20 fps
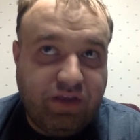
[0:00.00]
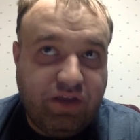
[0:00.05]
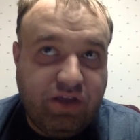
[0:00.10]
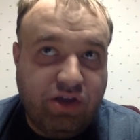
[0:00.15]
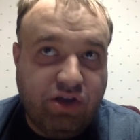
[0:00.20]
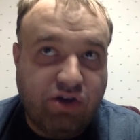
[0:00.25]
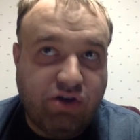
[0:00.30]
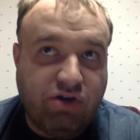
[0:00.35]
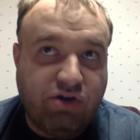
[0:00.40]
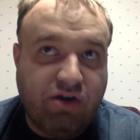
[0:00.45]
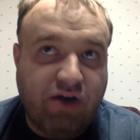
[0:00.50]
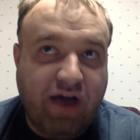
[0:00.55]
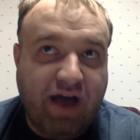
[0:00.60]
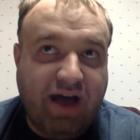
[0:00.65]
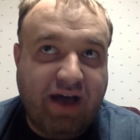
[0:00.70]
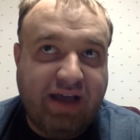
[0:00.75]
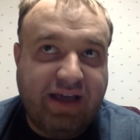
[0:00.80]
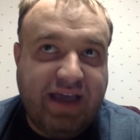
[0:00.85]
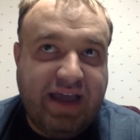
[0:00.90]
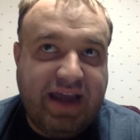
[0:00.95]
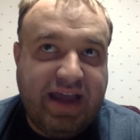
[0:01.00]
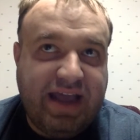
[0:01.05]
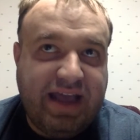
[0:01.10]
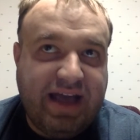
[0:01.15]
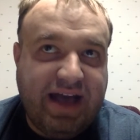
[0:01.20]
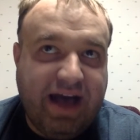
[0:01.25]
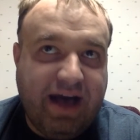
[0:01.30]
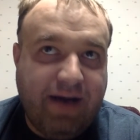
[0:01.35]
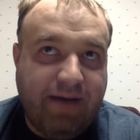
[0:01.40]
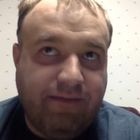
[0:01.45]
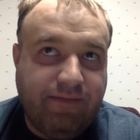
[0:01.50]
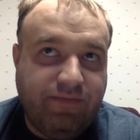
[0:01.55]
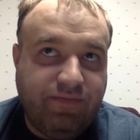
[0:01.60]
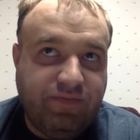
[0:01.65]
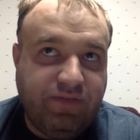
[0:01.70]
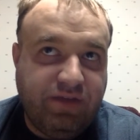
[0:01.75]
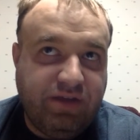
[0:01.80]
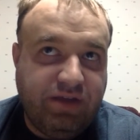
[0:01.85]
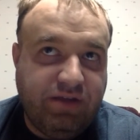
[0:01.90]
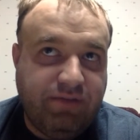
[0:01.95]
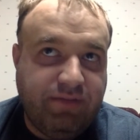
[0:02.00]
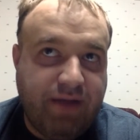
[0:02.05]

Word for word: getting, you